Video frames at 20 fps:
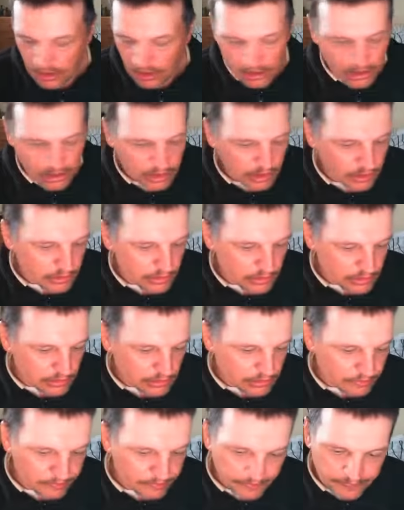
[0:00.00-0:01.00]
And
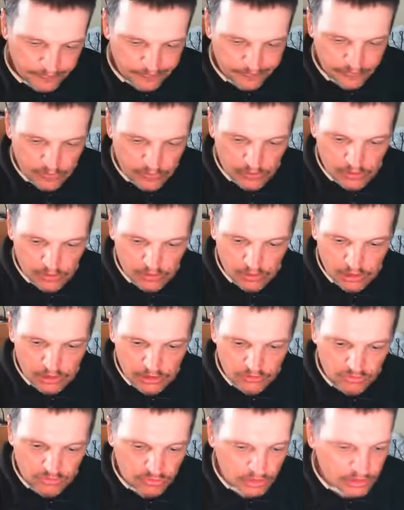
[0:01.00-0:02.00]
I'm
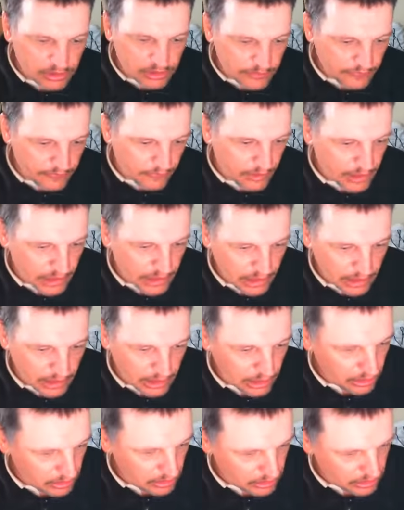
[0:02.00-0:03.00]
going to try a different
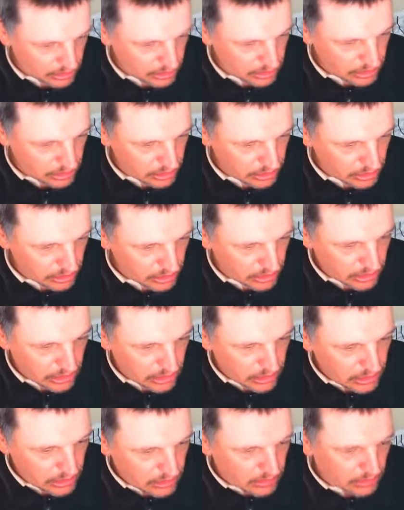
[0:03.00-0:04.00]
colour.
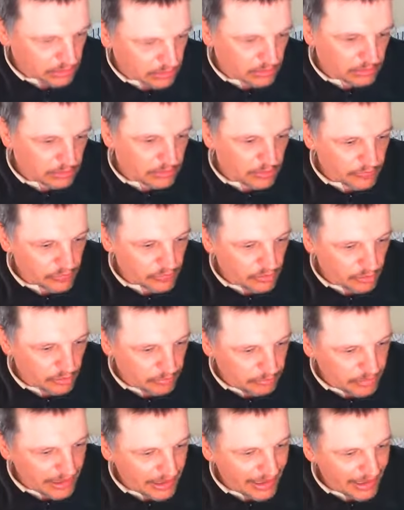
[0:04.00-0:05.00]
I've
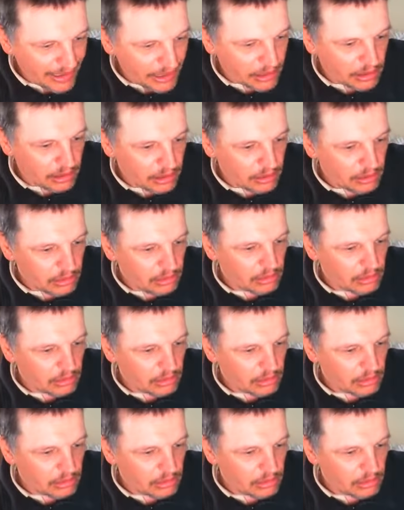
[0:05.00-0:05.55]
got black,